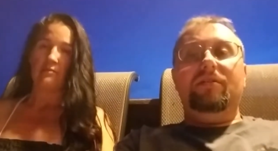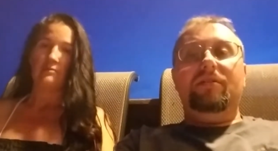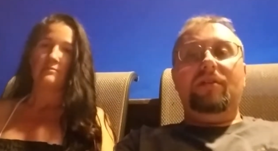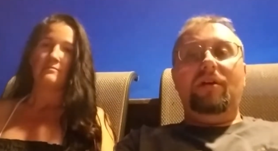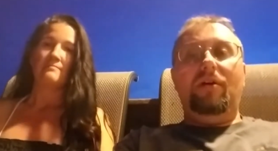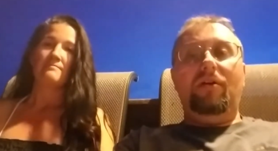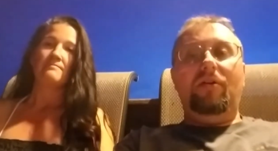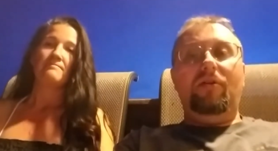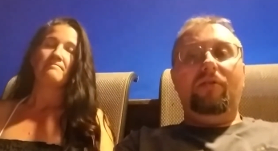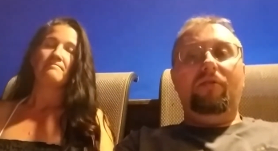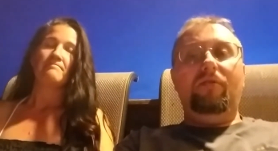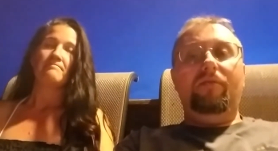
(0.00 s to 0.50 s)

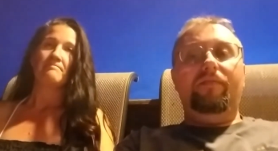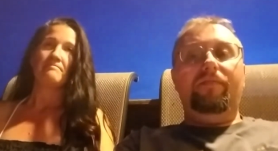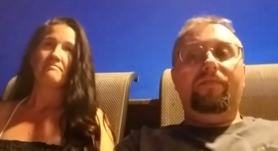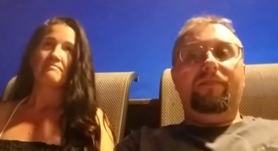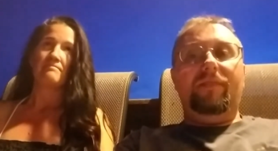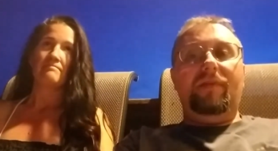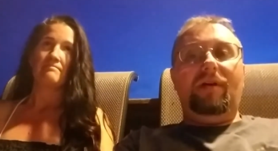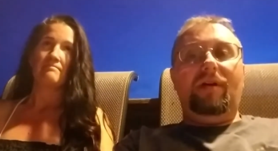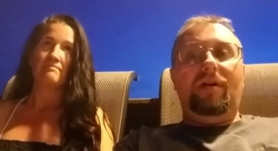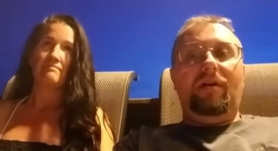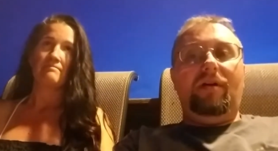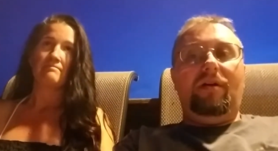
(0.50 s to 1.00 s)
Speaker 1: So,
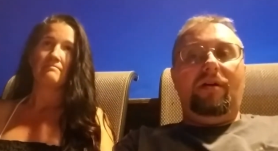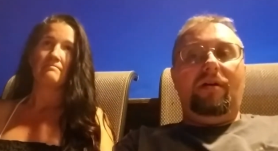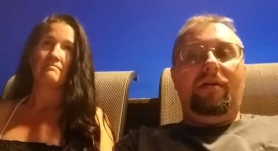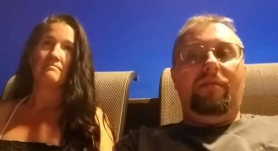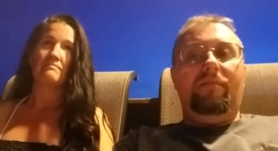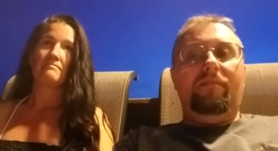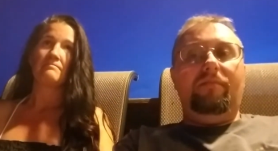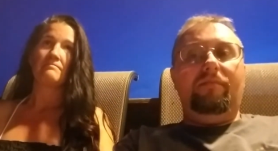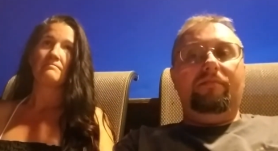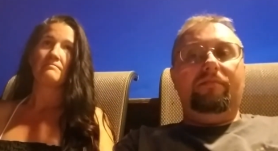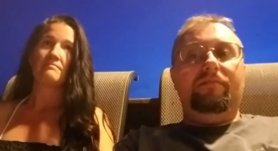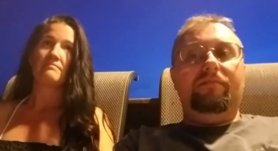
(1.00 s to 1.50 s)

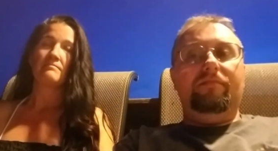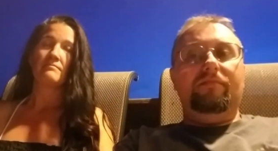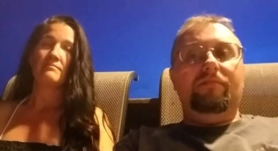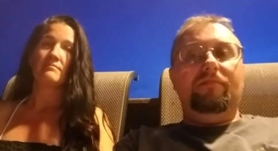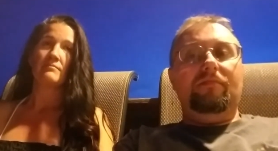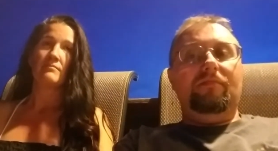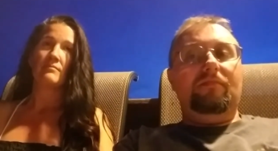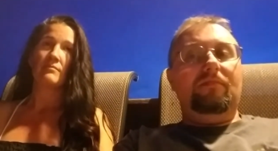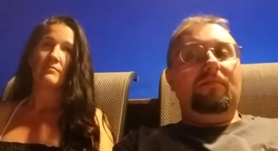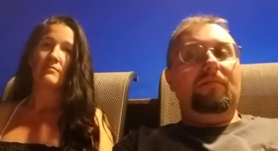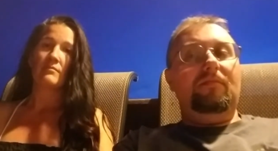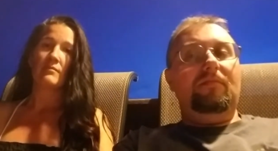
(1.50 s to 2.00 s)
um...
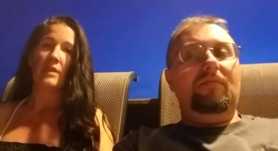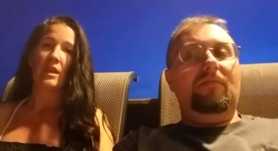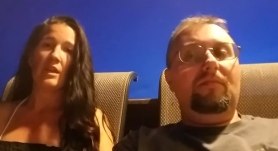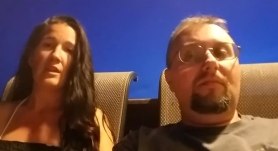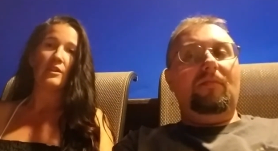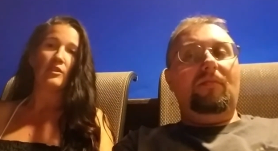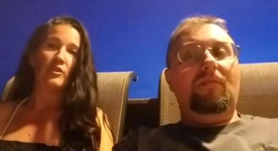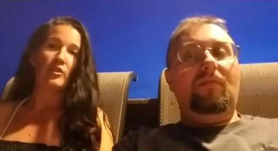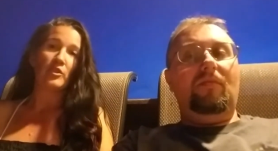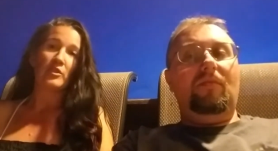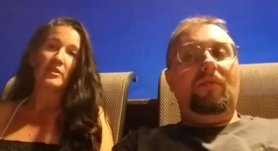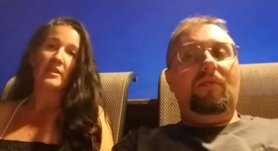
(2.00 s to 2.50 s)

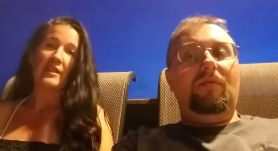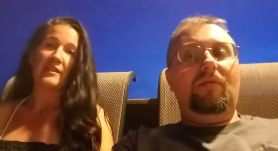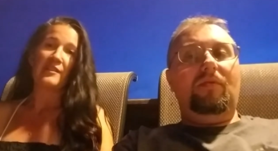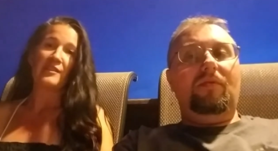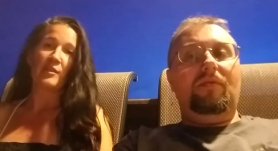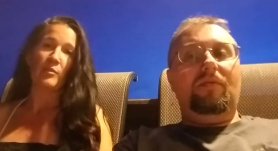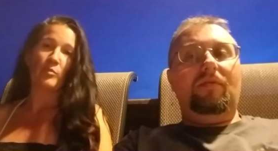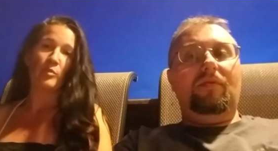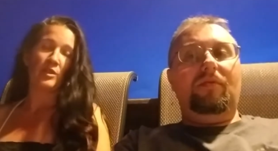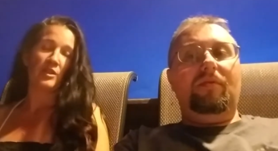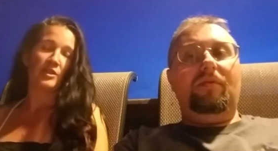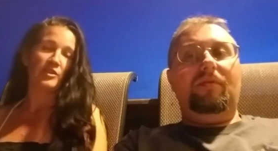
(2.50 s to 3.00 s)
and it looked like
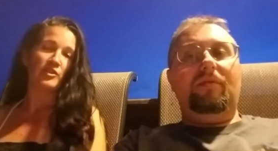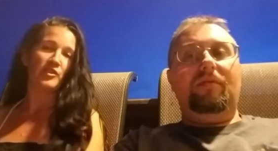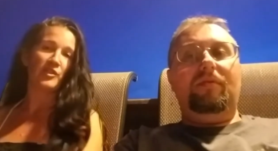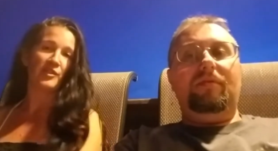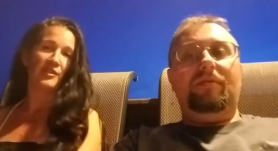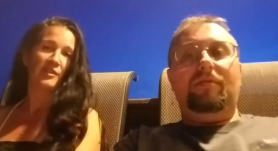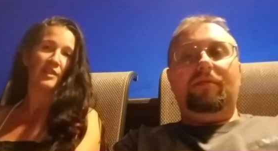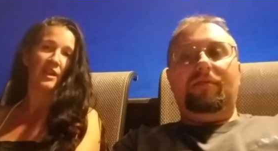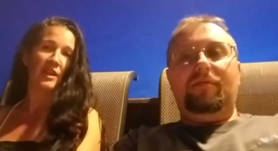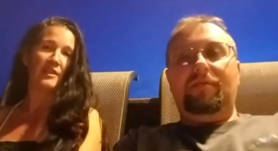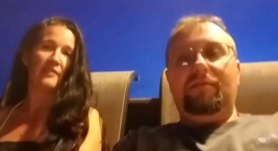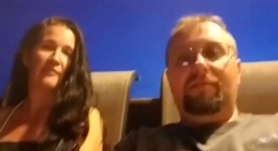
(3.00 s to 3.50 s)
someone had
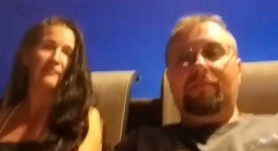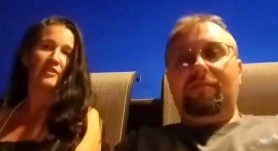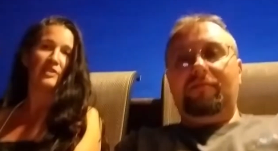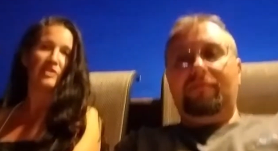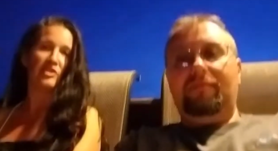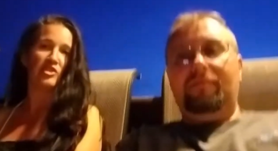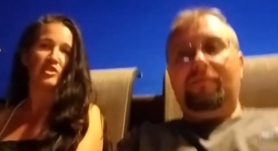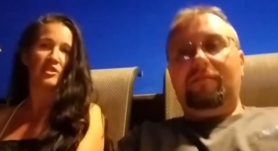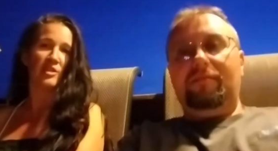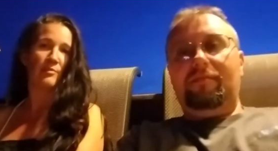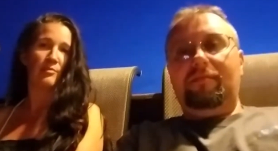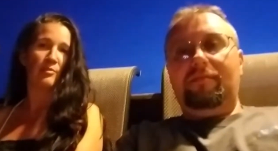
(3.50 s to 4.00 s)
just kind of
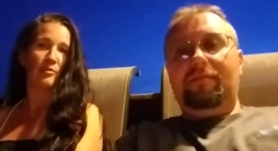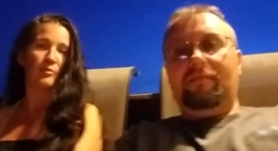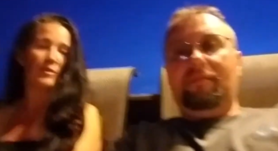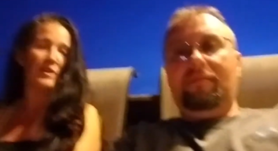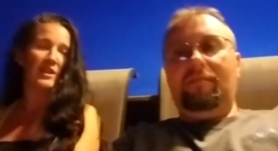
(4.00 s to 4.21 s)
finished up a